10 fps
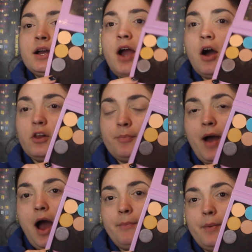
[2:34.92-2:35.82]

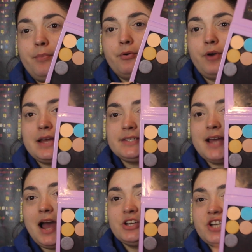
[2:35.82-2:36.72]
ColourPop pressed
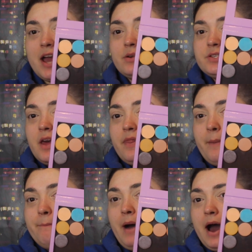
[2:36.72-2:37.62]
eyeshadows.
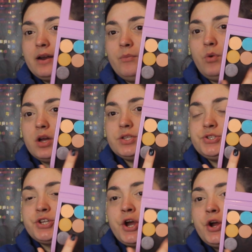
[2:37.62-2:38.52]
The bottom
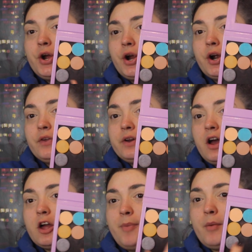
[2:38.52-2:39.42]
ones are the
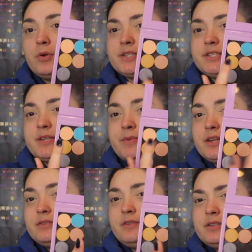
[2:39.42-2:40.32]
ColourPop ones. Some
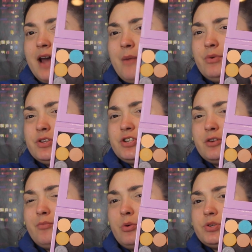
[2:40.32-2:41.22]
of the top ones
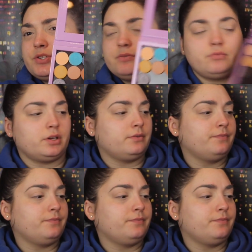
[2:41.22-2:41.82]
are mostly